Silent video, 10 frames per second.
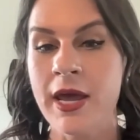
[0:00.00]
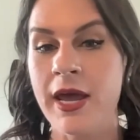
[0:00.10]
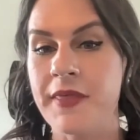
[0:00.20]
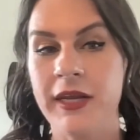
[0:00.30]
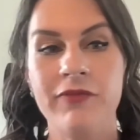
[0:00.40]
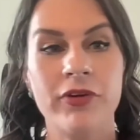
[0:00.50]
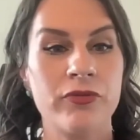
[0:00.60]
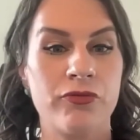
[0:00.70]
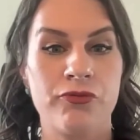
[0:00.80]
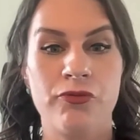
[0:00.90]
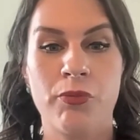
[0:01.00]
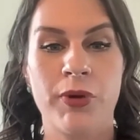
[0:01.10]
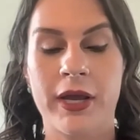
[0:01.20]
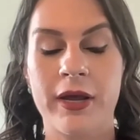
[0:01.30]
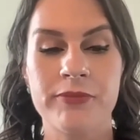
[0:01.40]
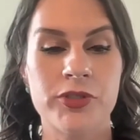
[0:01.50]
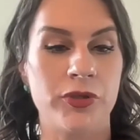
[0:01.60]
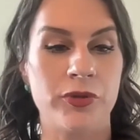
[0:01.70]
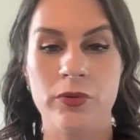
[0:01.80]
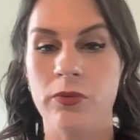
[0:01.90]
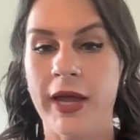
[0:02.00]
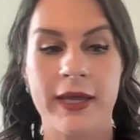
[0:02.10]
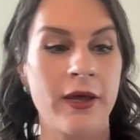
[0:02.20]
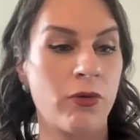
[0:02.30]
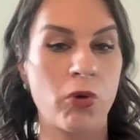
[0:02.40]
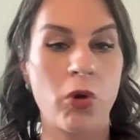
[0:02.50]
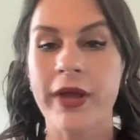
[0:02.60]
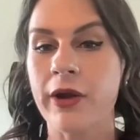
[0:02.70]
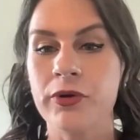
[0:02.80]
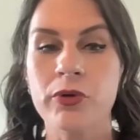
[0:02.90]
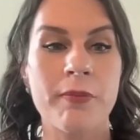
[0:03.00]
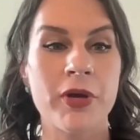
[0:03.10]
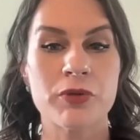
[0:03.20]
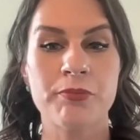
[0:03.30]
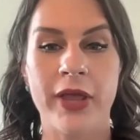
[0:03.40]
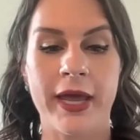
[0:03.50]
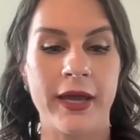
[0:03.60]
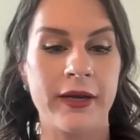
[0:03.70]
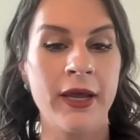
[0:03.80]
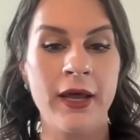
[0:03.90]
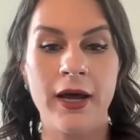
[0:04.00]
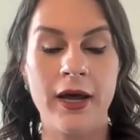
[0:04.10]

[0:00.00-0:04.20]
And then even when it comes to like rolling out a new commission plan,